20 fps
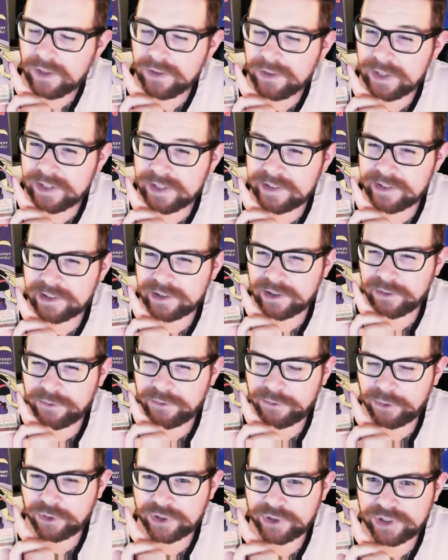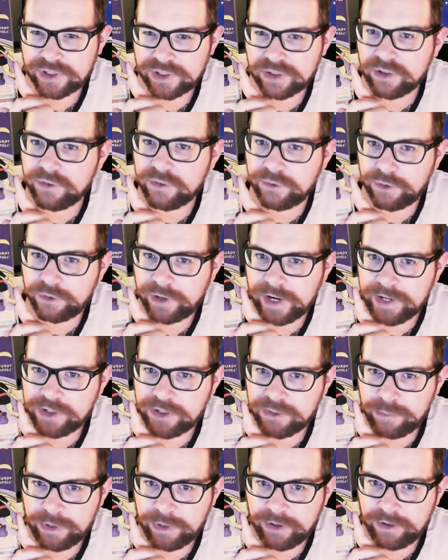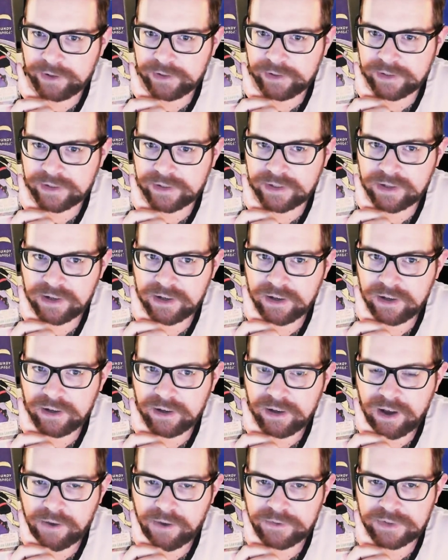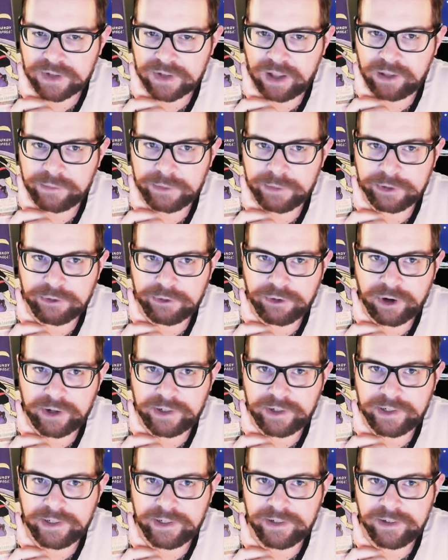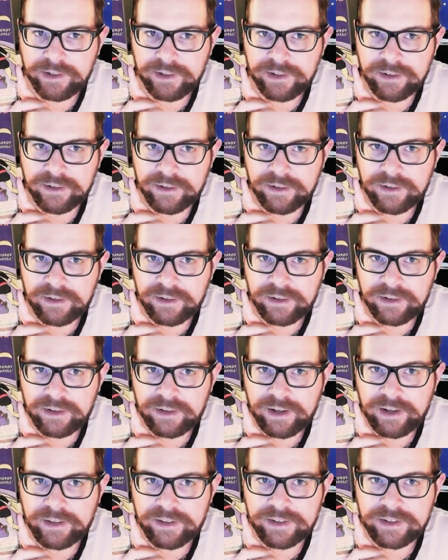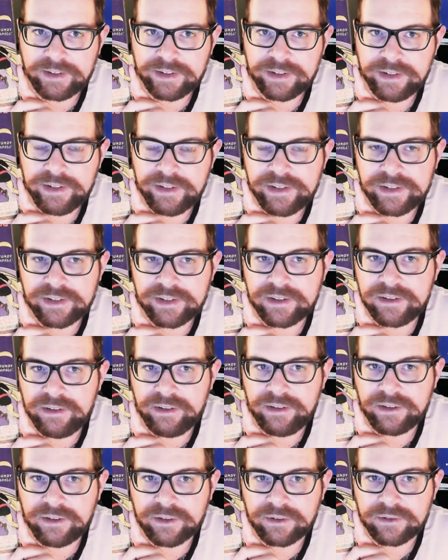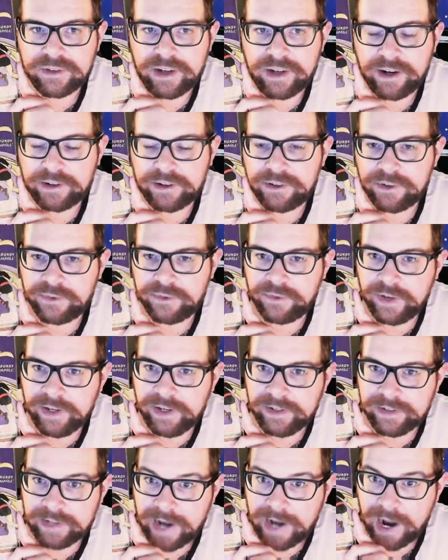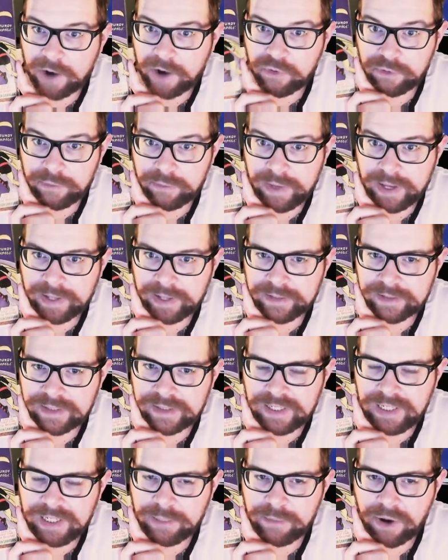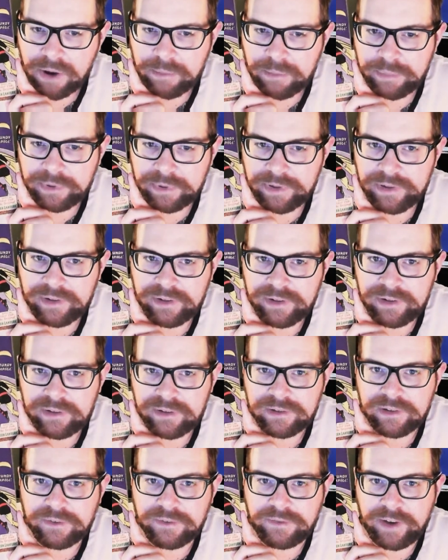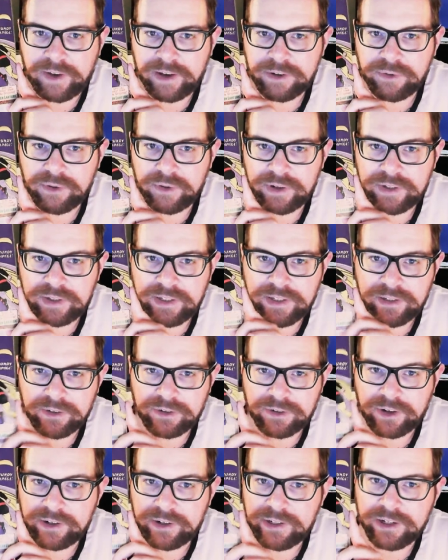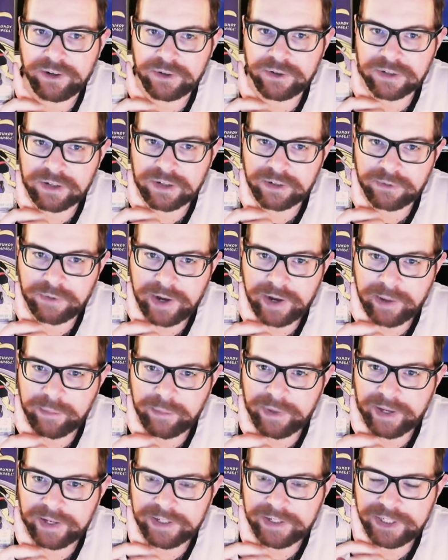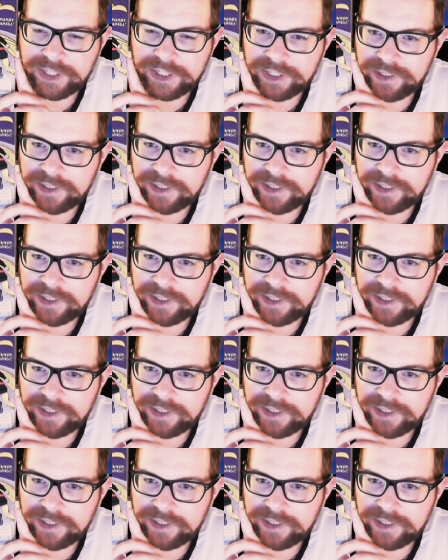This is the first Silver Age appearance of Solomon Grundy. And this is, Dr. Fate and Hourman team up to fight Grundy. Grundy goes on a rampage.